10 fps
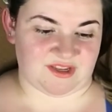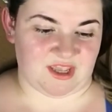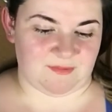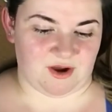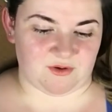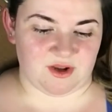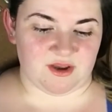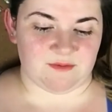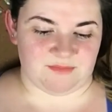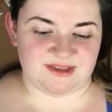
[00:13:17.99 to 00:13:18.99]
came out.
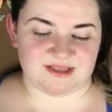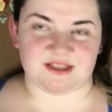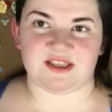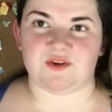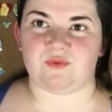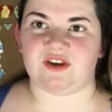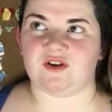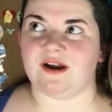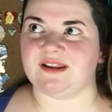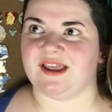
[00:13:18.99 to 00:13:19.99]
Basically, we
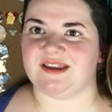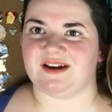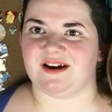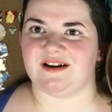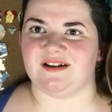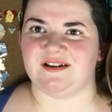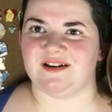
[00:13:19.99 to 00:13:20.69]
got like a,